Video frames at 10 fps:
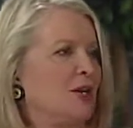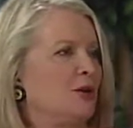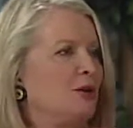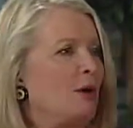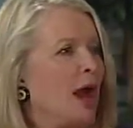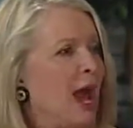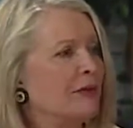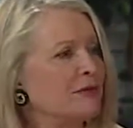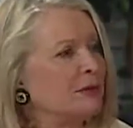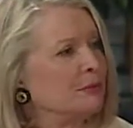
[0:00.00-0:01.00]
and you
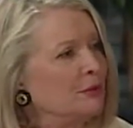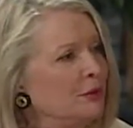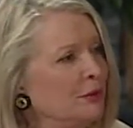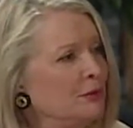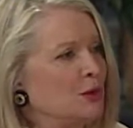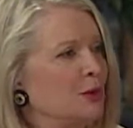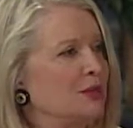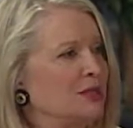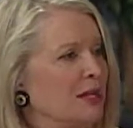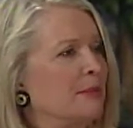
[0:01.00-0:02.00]
have to move
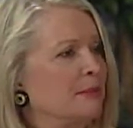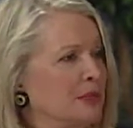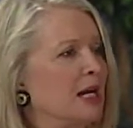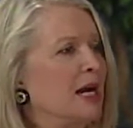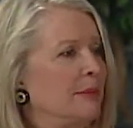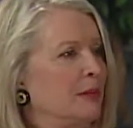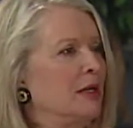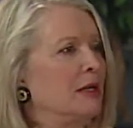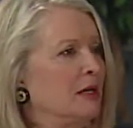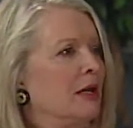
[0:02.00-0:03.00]
towards some type
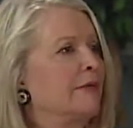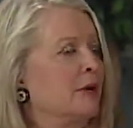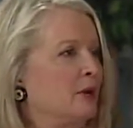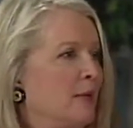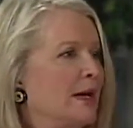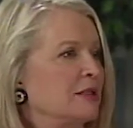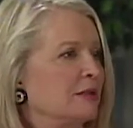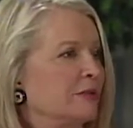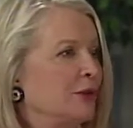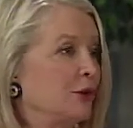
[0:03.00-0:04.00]
of a
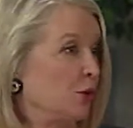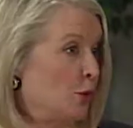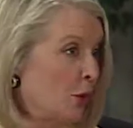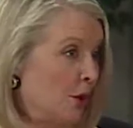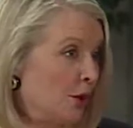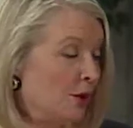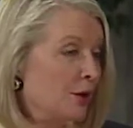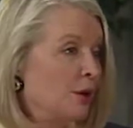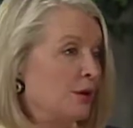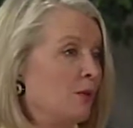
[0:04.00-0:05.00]
corrective cure. Right.